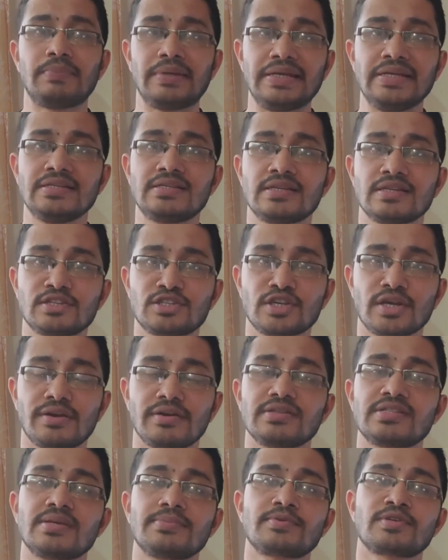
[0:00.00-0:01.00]
Please
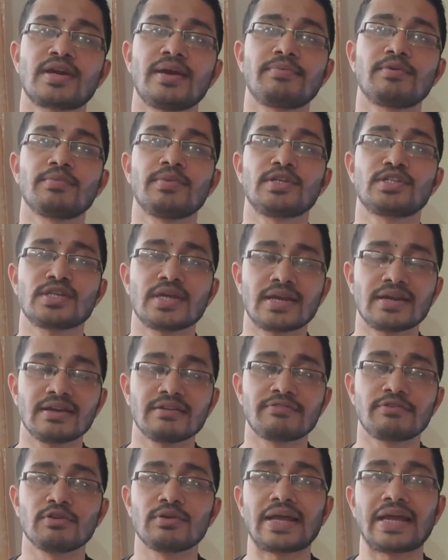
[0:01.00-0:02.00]
share and subscribe to my
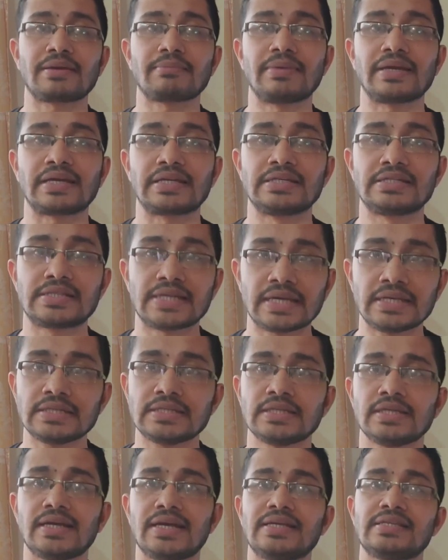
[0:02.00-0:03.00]
channel if you like my
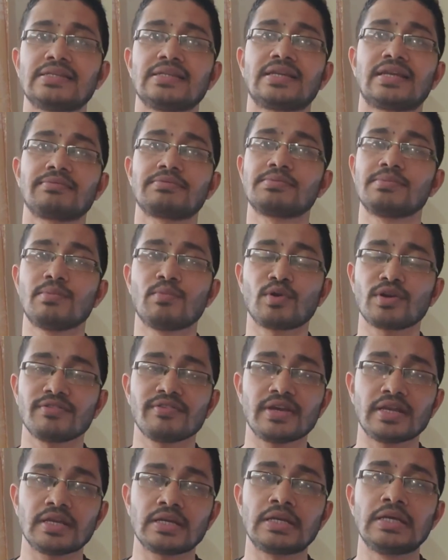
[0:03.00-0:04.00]
content, as it keeps me
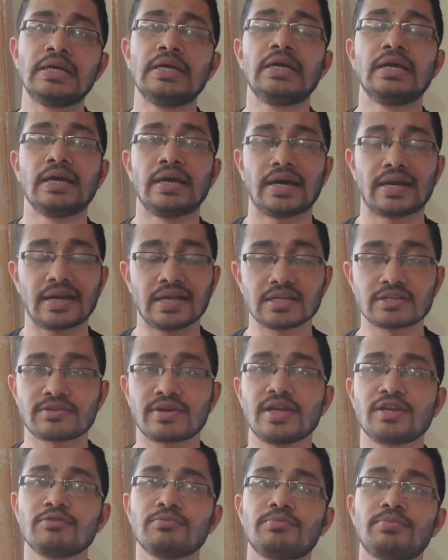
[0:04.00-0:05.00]
motivated, and
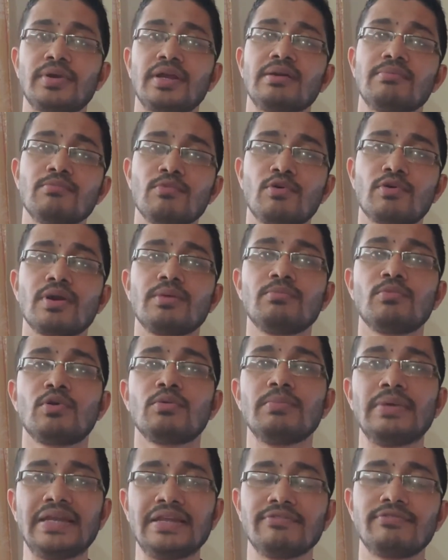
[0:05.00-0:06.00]
I'll try to bring more and
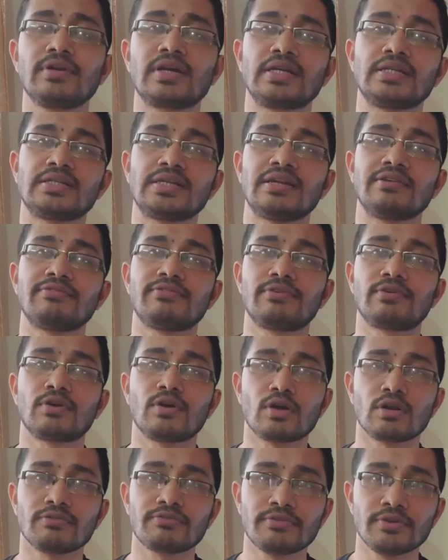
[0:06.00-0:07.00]
more meaningful content
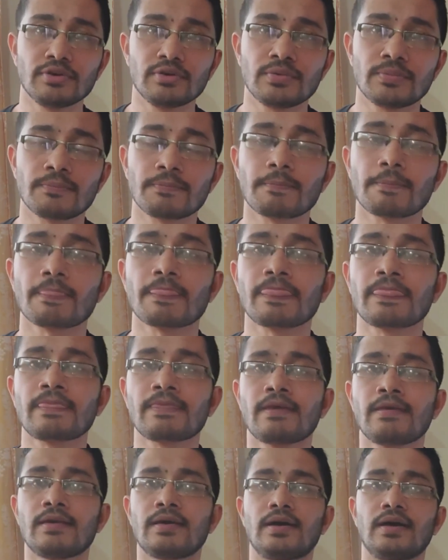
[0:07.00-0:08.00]
for all of you.
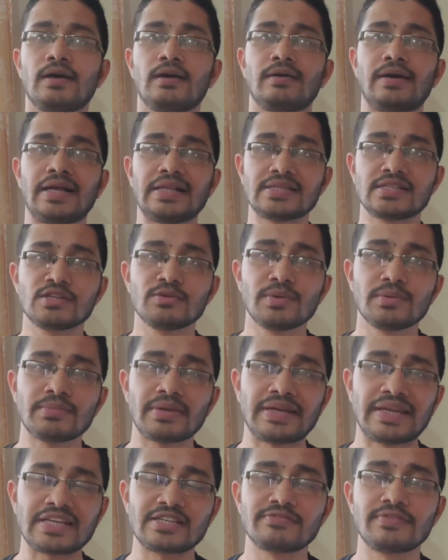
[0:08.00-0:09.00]
I'll see you
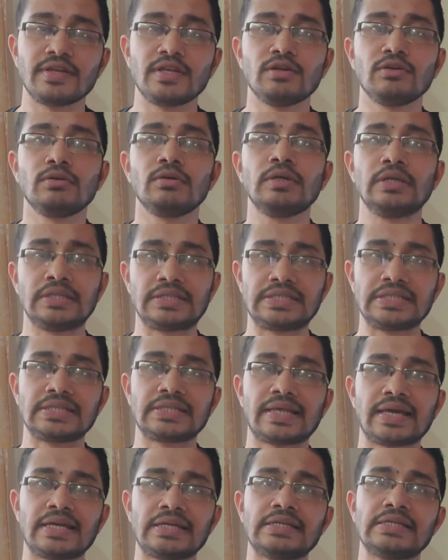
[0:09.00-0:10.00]
in my next video.
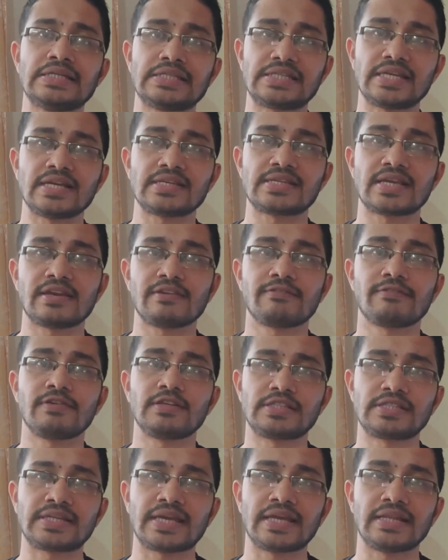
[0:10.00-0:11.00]
Till then, stay
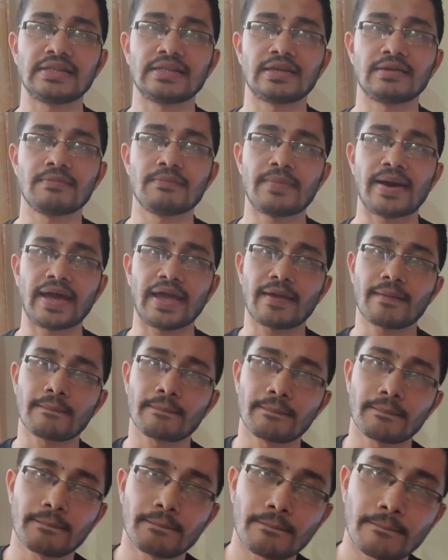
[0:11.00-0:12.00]
safe, stay healthy. Bye.
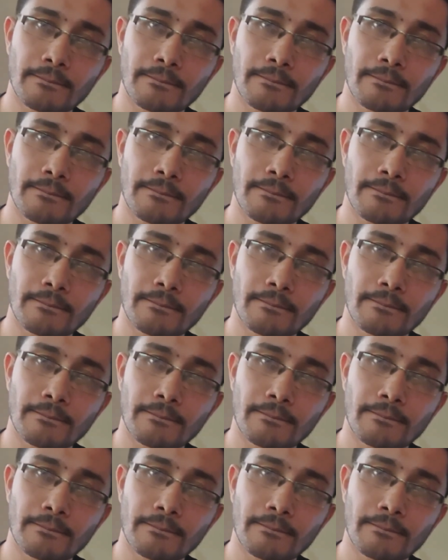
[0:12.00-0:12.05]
